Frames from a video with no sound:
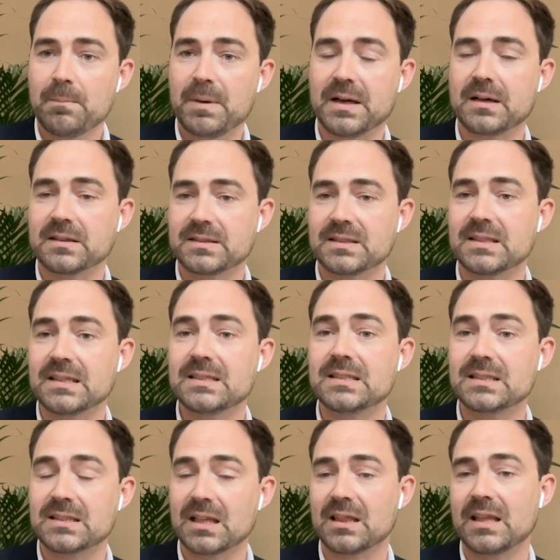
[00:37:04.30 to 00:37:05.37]
because this
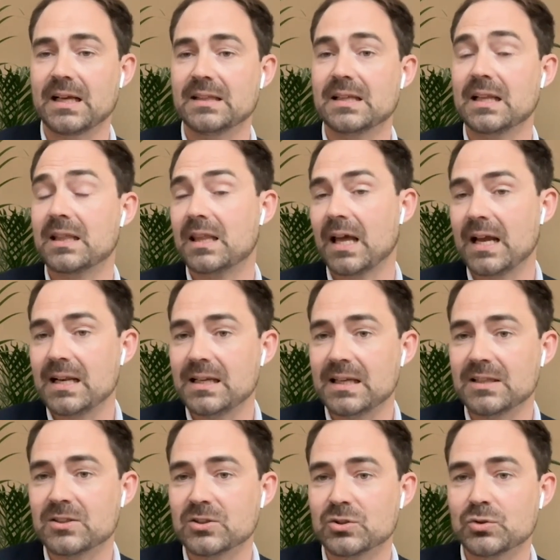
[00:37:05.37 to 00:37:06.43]
is the thing that they
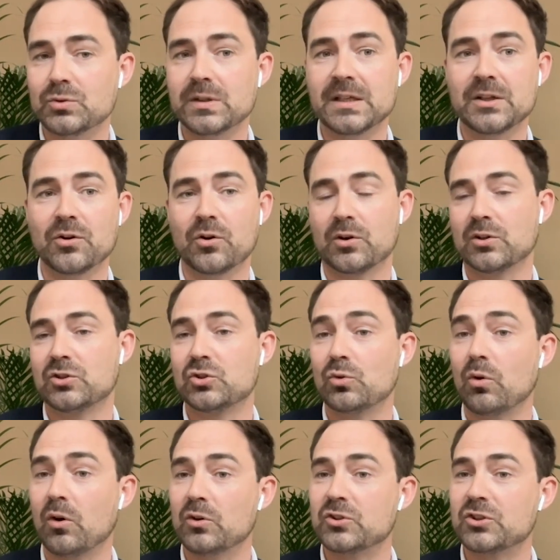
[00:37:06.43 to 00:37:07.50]
need to do in order
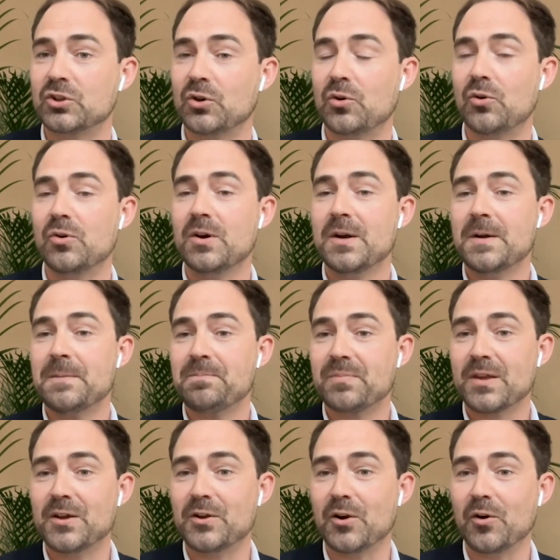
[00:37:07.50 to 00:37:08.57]
to also,
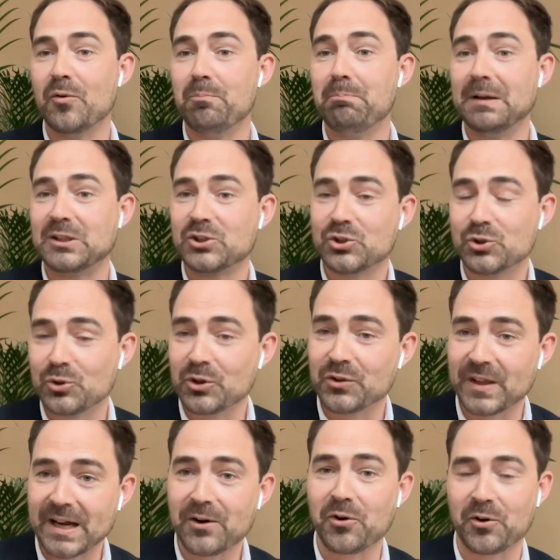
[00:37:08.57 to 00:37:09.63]
mature
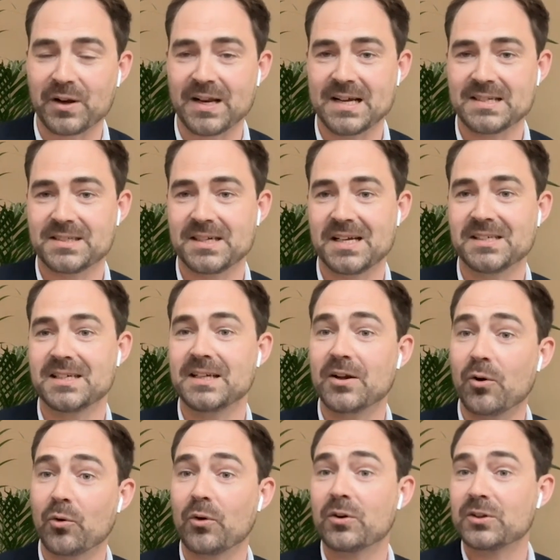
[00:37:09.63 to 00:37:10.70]
their organization, in
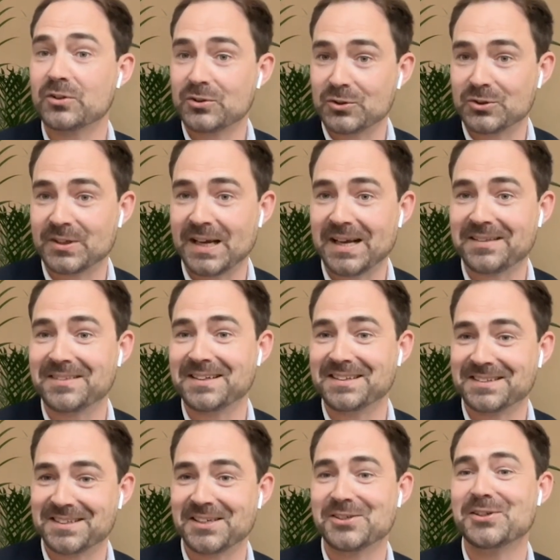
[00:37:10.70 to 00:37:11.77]
order to take the
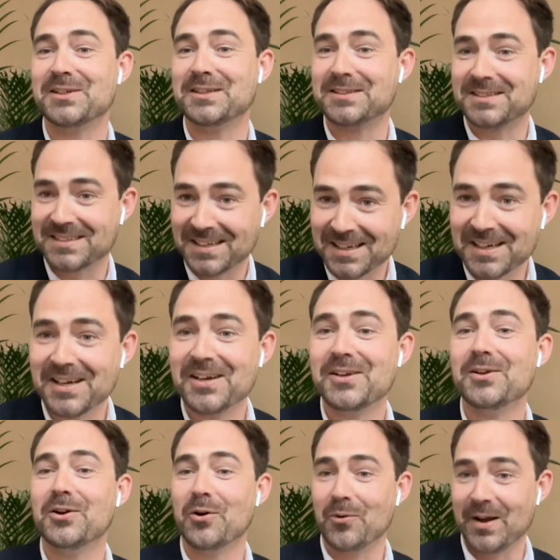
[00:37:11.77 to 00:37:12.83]
decisions,
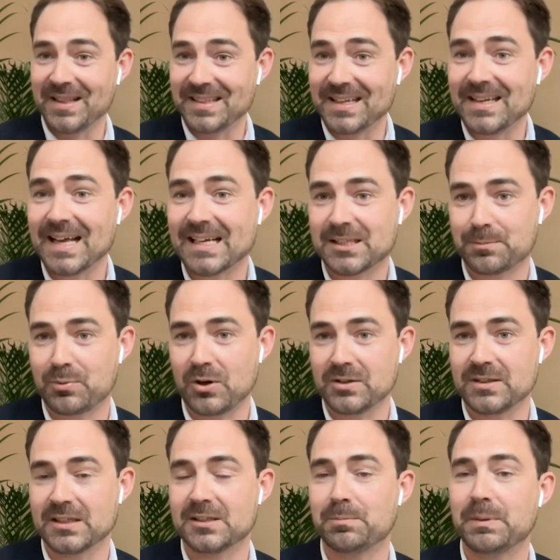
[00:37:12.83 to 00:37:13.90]
in the next
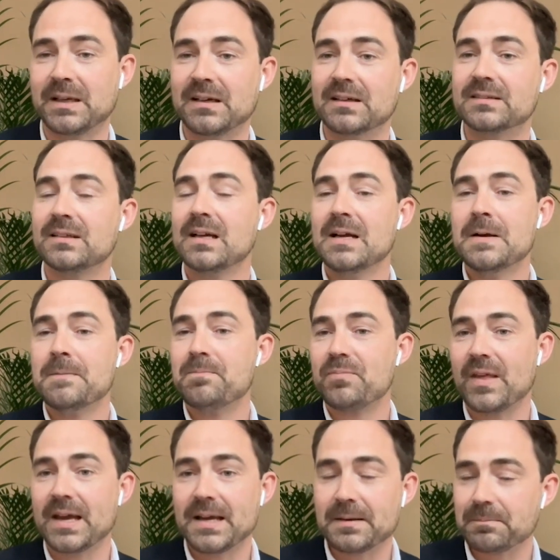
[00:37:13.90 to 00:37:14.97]
projects. Because
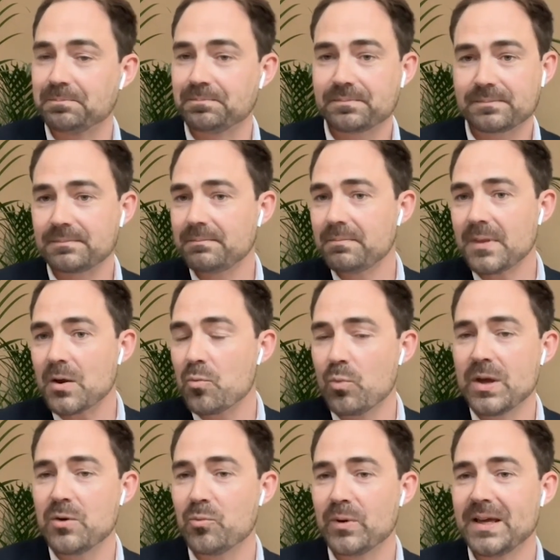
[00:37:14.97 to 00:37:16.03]
they
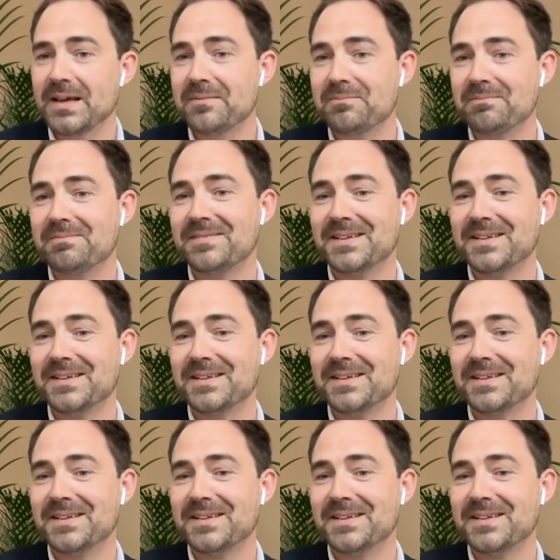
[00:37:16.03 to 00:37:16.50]
we